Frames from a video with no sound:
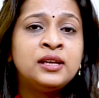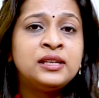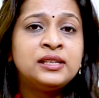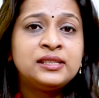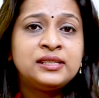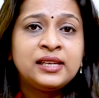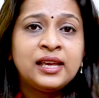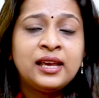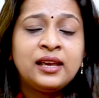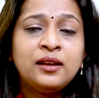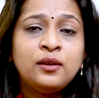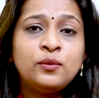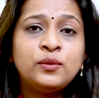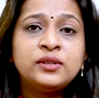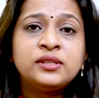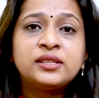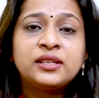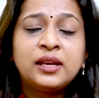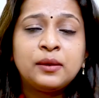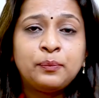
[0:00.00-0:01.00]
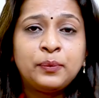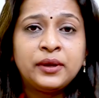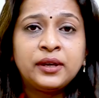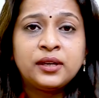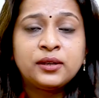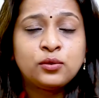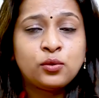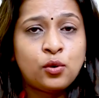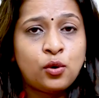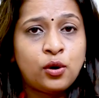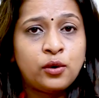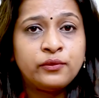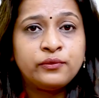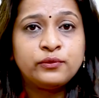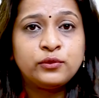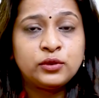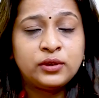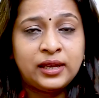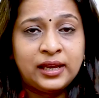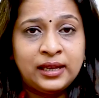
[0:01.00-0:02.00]
say even skipping at
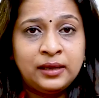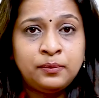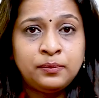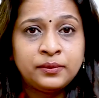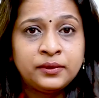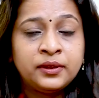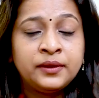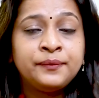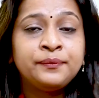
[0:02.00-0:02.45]
home would help.